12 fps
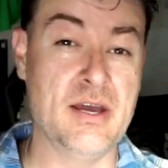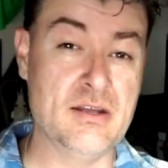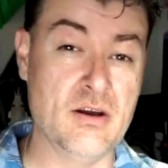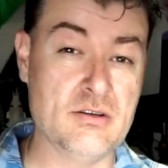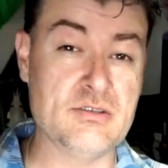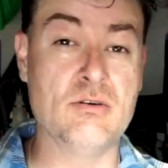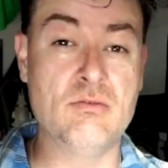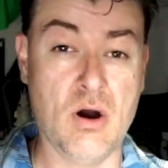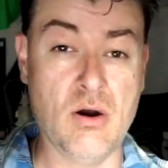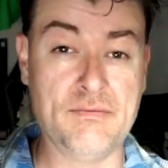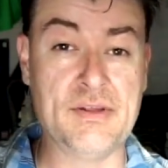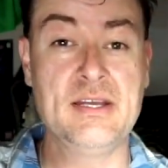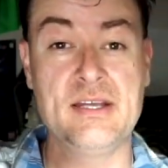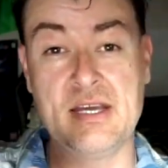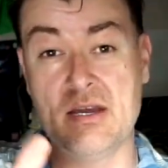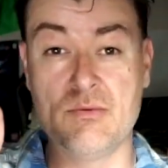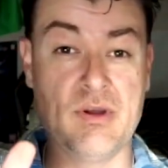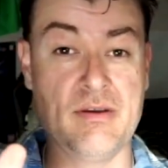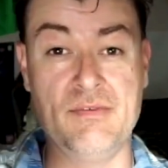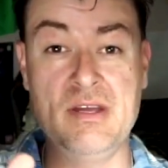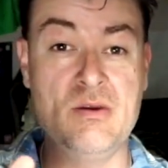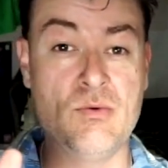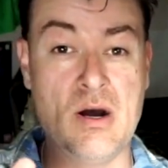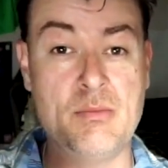and also hopefully to get rid of
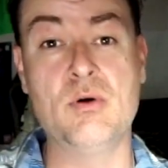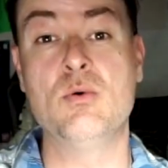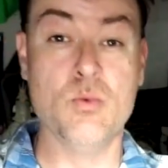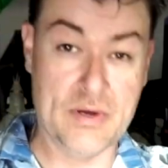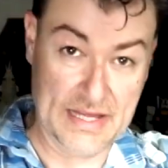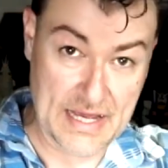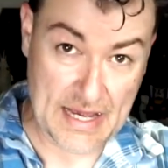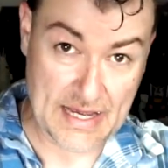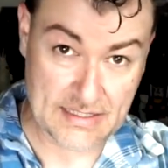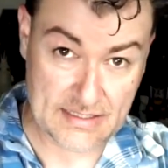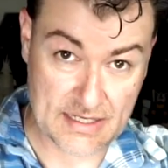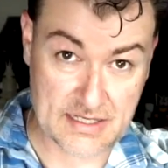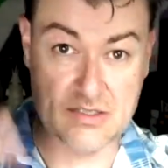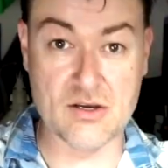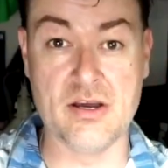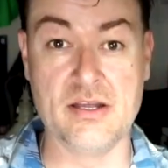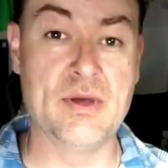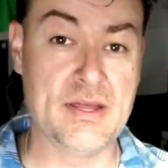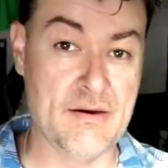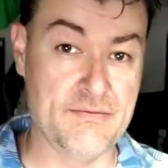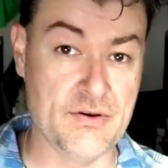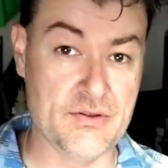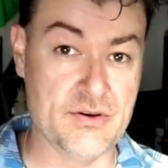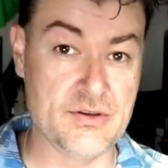any wobble when the AC is on. Without
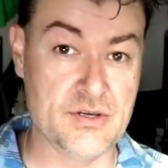further